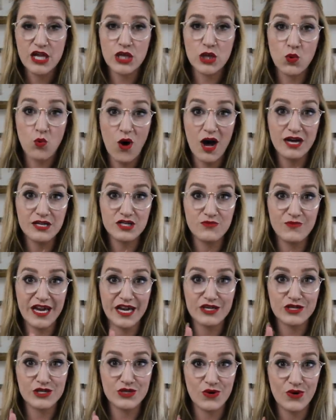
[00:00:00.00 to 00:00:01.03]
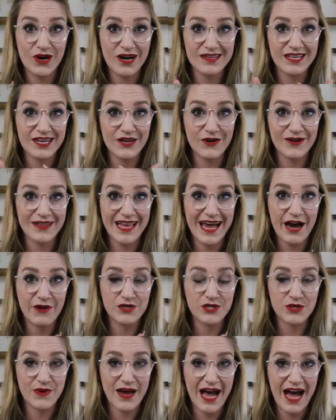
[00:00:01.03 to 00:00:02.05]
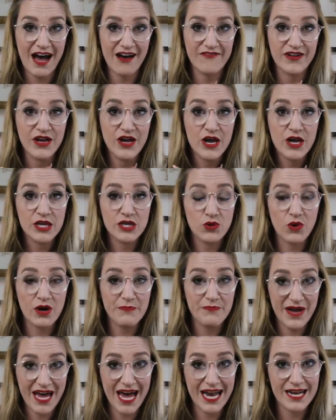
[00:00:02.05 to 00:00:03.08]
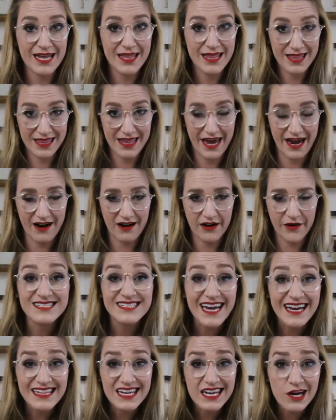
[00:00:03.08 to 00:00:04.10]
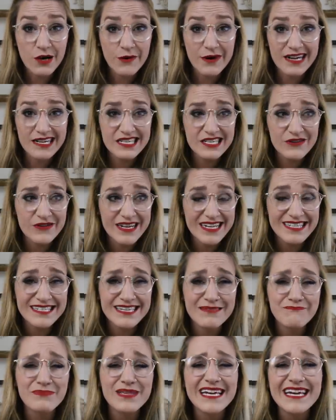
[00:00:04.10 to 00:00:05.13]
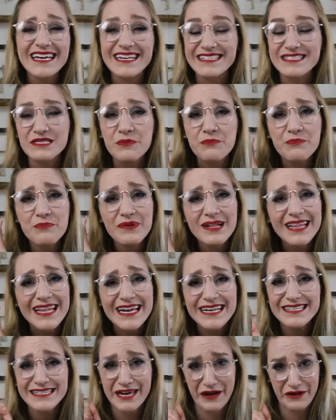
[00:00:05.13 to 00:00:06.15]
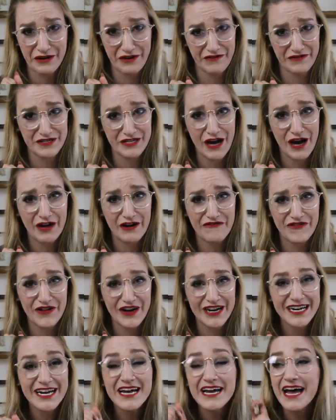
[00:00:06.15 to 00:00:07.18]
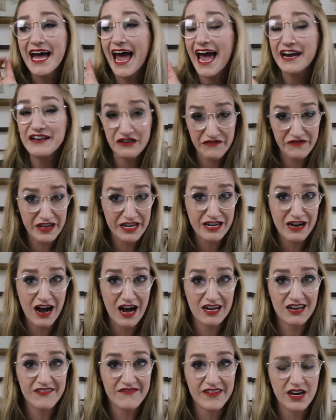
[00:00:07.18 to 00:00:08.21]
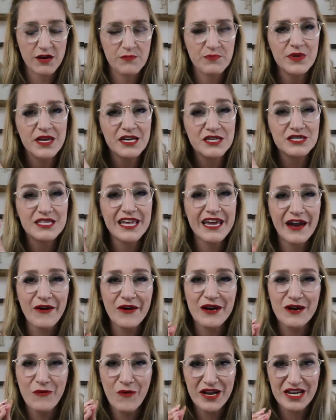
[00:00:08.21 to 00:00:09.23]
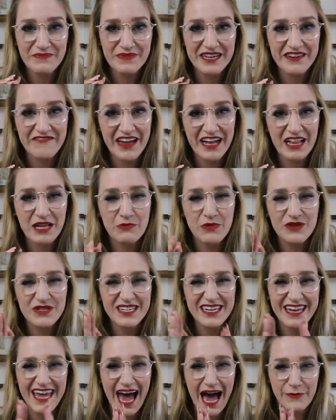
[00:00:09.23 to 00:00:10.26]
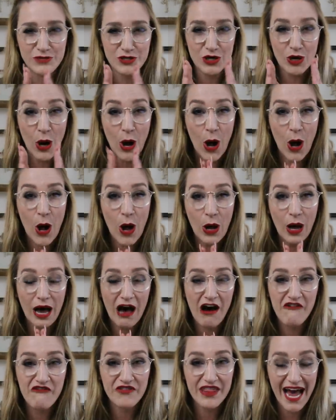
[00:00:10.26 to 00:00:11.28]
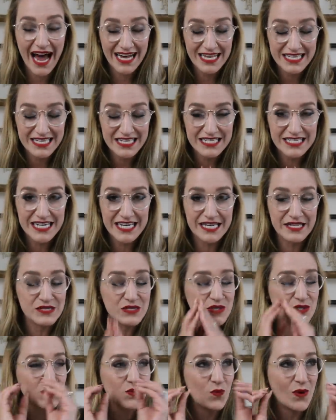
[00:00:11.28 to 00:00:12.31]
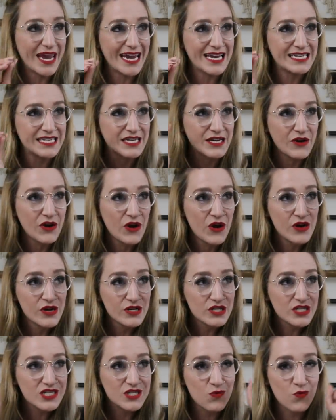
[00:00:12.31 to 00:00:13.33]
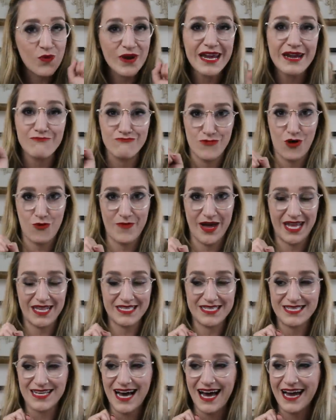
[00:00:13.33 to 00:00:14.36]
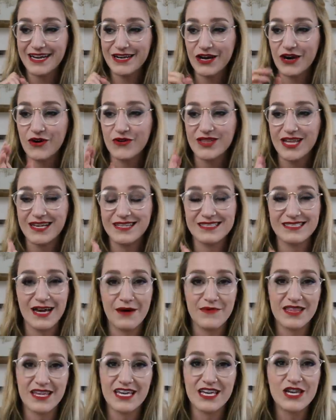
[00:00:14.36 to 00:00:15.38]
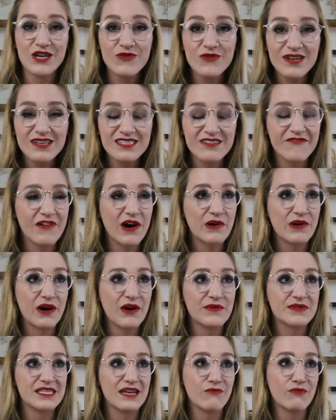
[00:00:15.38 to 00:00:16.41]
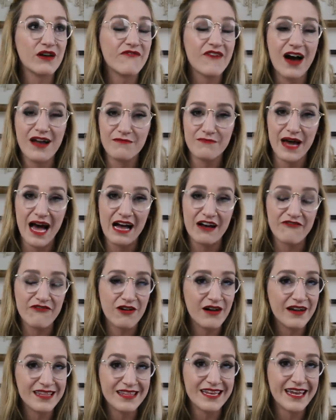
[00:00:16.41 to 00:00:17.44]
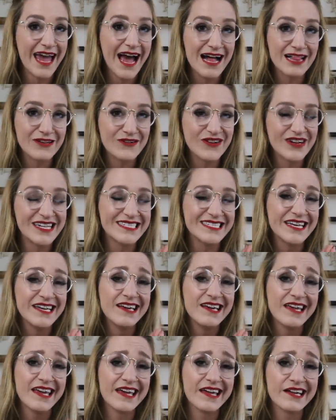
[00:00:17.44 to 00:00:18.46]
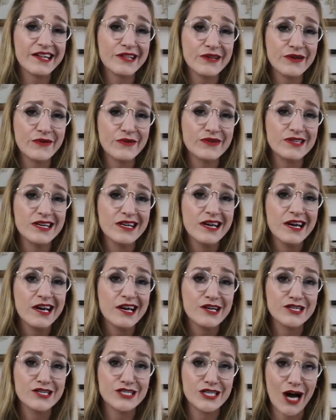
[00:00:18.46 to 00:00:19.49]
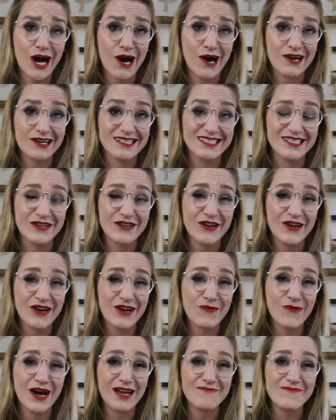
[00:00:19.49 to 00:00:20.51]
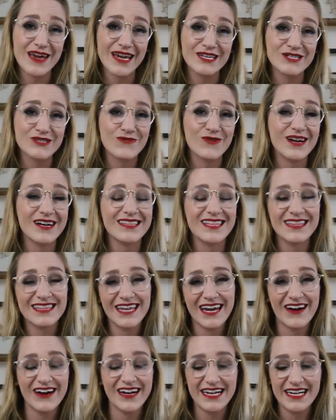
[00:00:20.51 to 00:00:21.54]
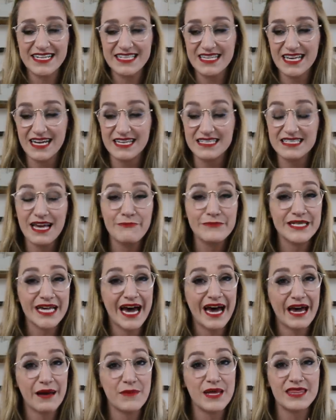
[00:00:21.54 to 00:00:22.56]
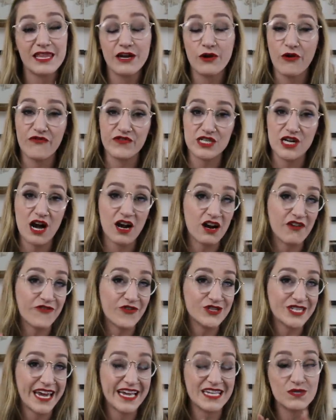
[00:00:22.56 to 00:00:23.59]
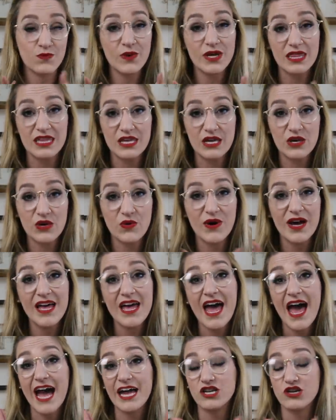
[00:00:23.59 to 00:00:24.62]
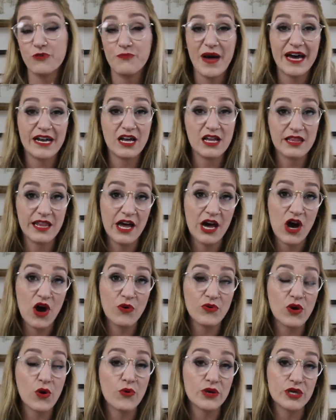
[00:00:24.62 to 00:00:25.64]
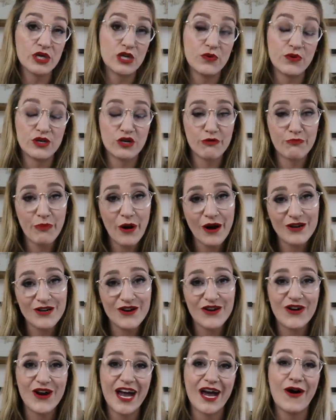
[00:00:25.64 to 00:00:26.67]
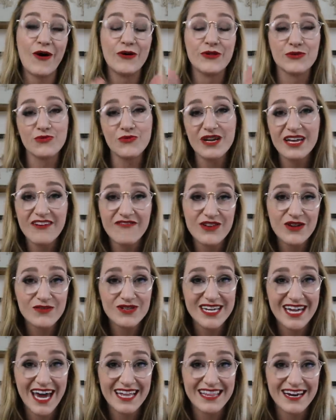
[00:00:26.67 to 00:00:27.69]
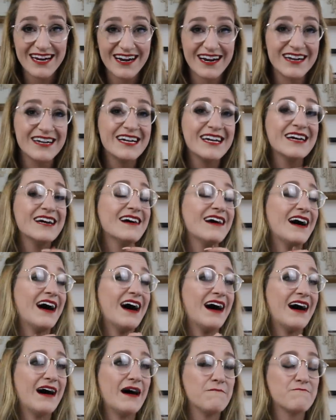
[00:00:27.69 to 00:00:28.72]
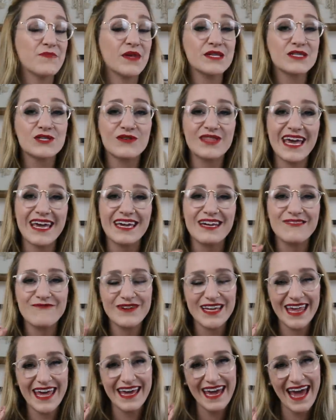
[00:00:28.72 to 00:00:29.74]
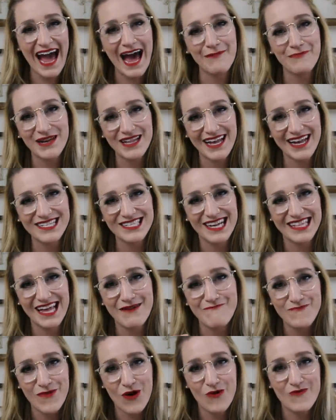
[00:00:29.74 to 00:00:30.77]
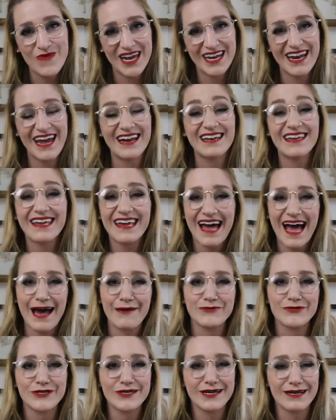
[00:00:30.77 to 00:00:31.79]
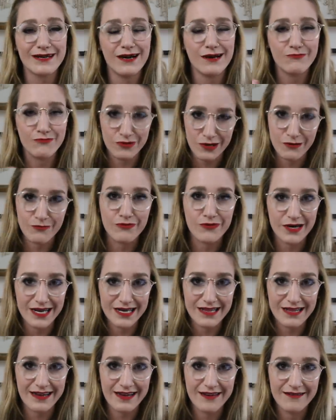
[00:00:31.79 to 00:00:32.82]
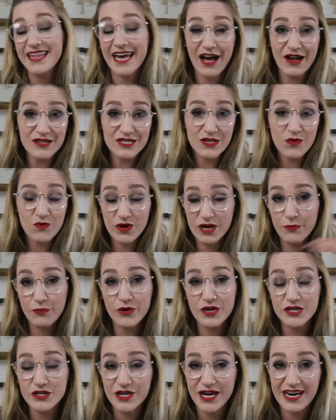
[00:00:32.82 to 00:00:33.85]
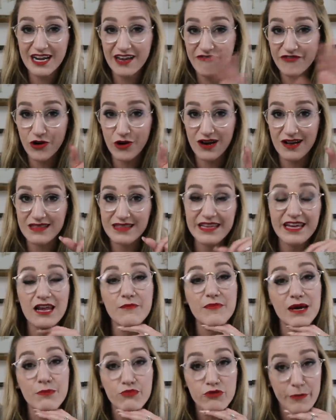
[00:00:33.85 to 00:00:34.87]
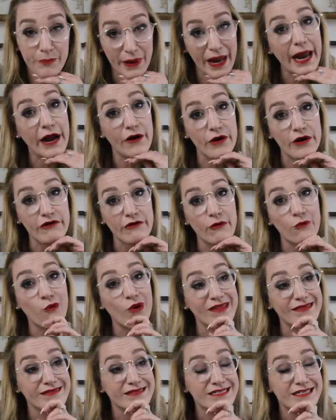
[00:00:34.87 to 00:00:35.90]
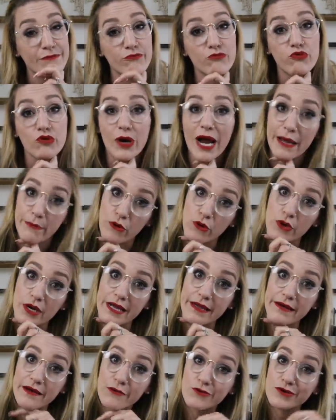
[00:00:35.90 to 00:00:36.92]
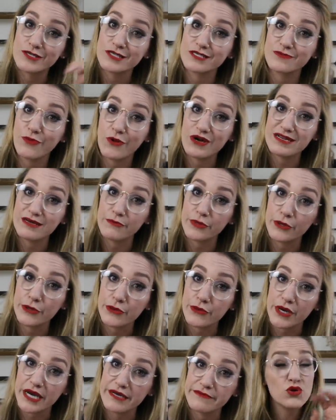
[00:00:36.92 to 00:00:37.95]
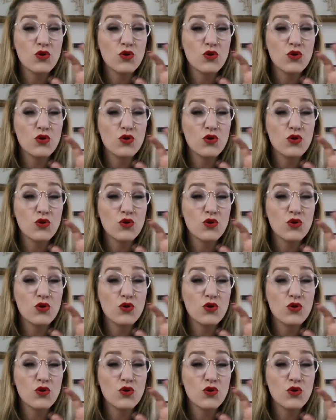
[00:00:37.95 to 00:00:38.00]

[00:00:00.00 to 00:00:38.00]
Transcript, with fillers: You want to make sure that you're allowed to have your pet there. The second thing you want to do is just please, please tell your photographer and your videographer, because they are going to want to be available to capture all of that stinking sweet, sweet moments. I know that some of the cutest photos that we've gotten back for, in galleries include dogs. So you're going to want to make sure that there is uh, some time that your photographer takes with you and your pet alone, or you and your partner, all three of you together, um, so they can really capitalize on that moment and capture it appropriately. They also would appreciate if you're a little bit prepared with some bribery, which is point number three.